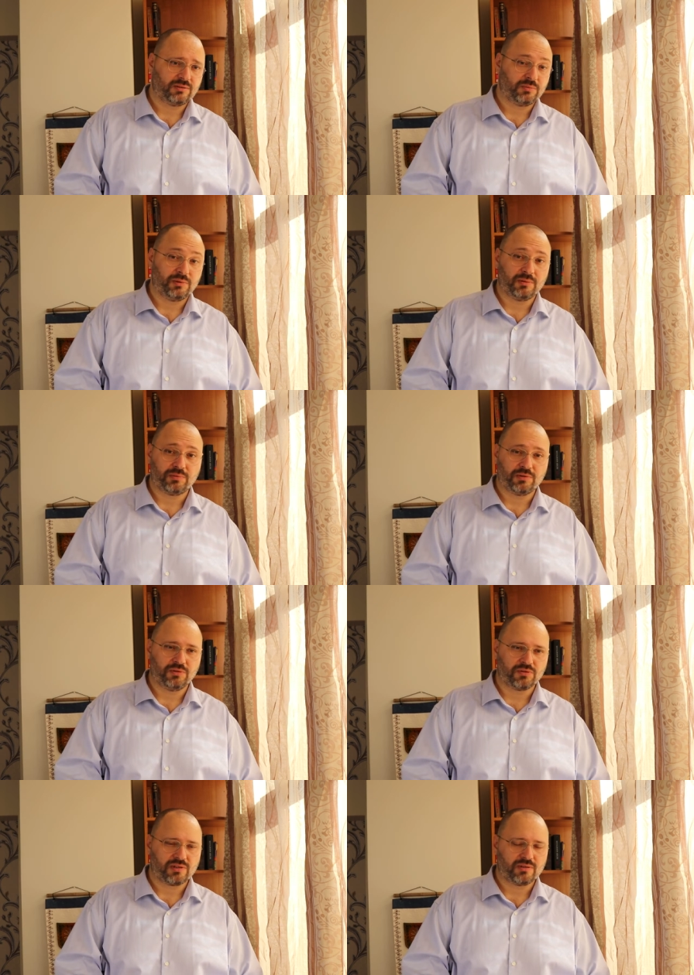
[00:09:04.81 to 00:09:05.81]
to be
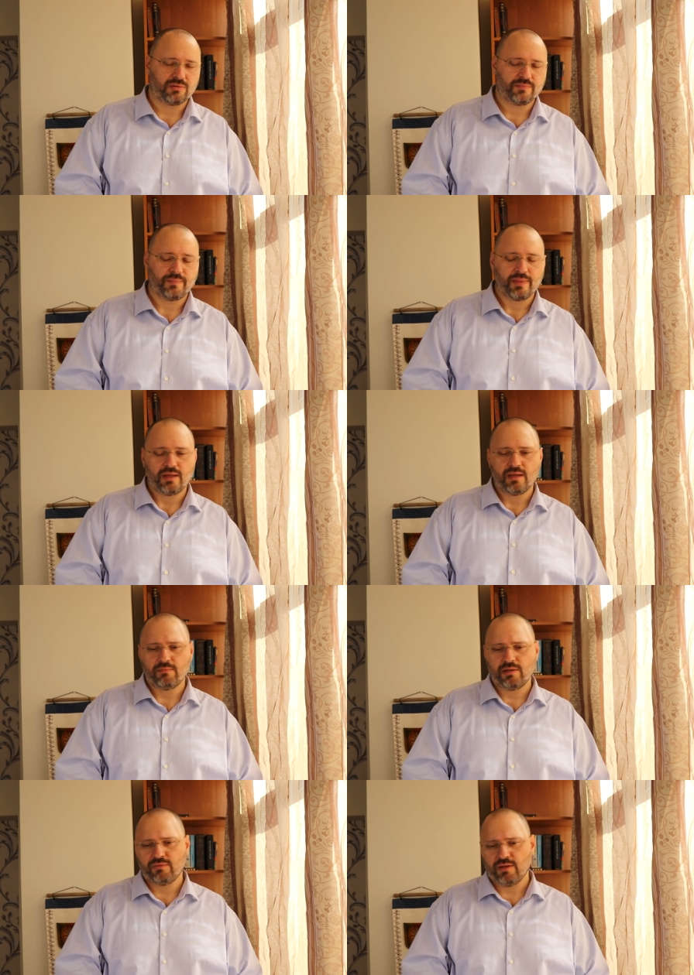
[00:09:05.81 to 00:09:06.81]
produced,
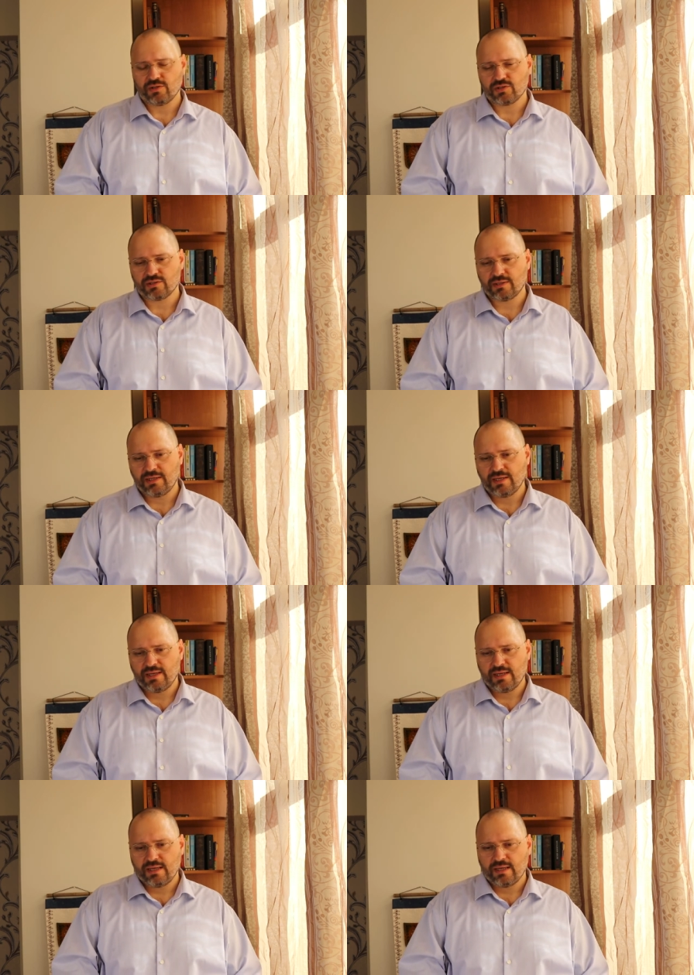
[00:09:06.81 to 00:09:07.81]
manufactured.
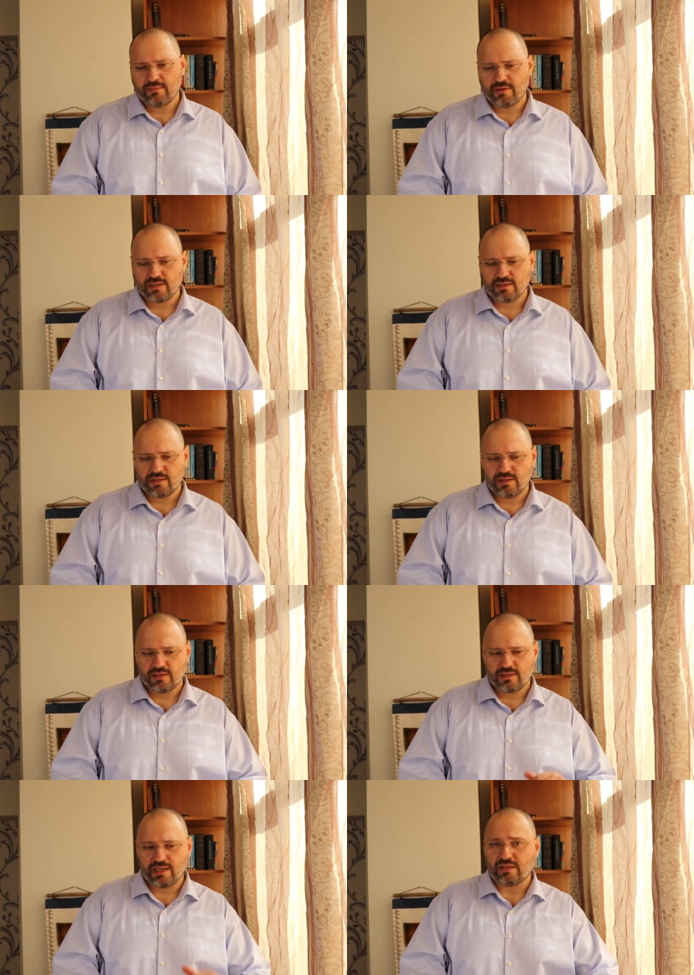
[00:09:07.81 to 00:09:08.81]
But
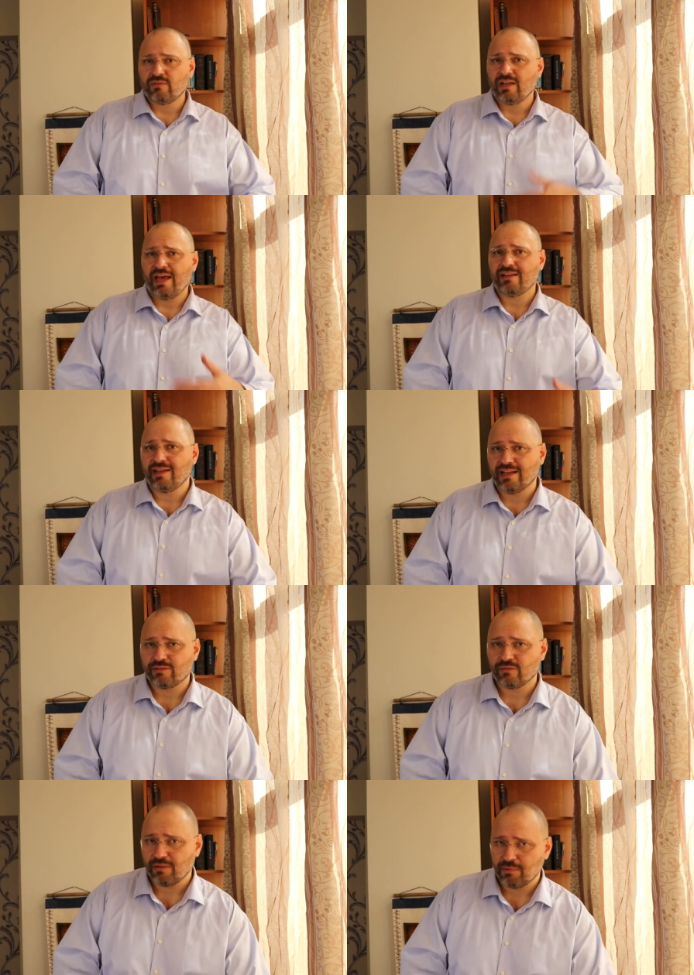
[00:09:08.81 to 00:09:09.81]
uh, that will add a
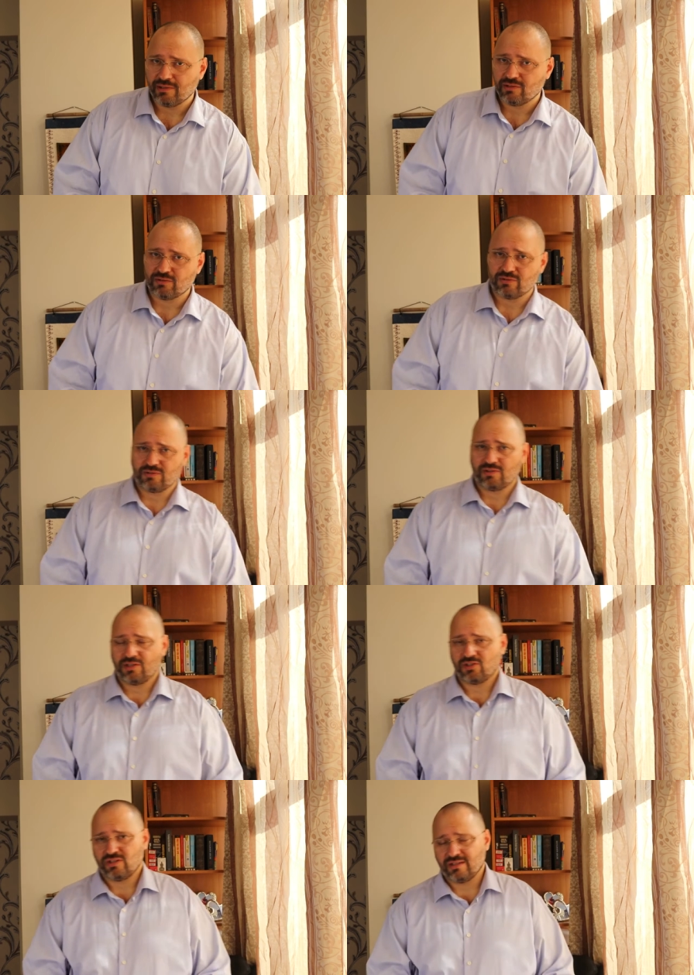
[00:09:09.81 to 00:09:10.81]
lot of ability to the
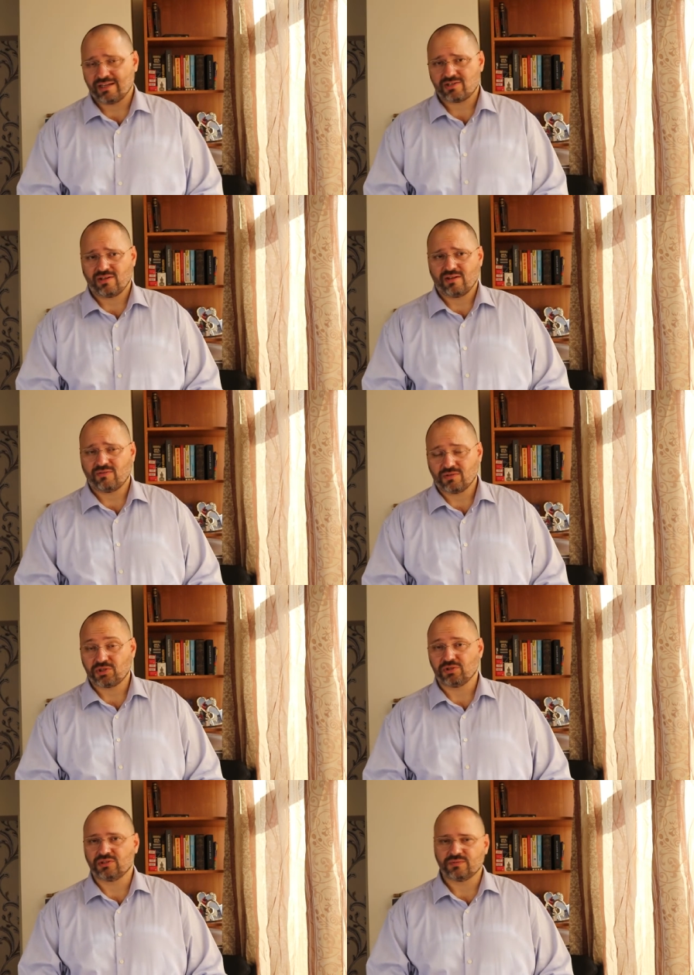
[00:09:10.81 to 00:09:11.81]
Turkish industry for
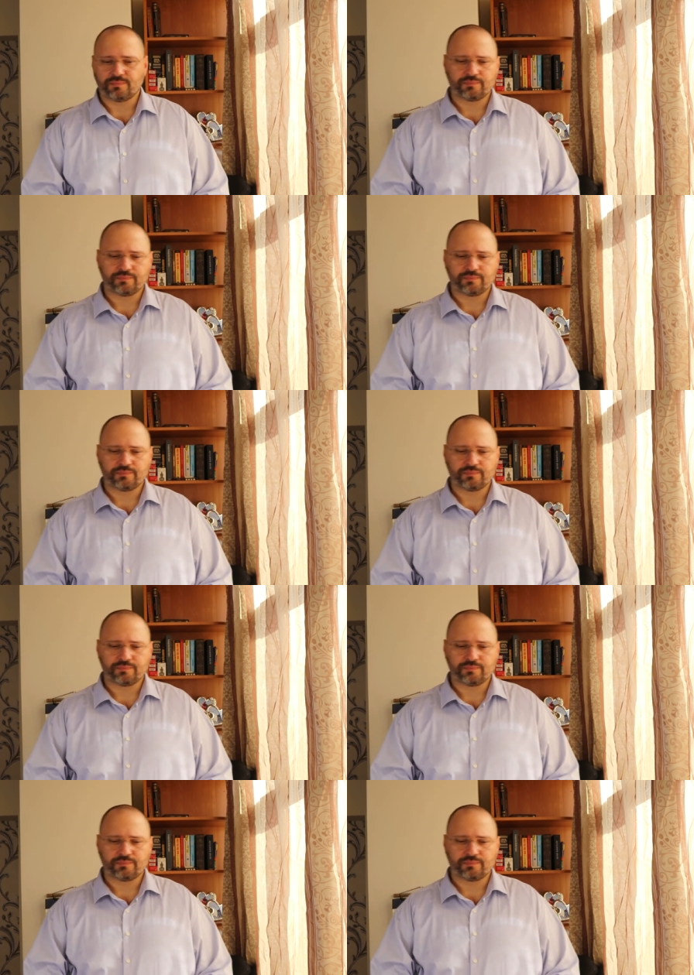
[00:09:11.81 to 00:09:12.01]
sure.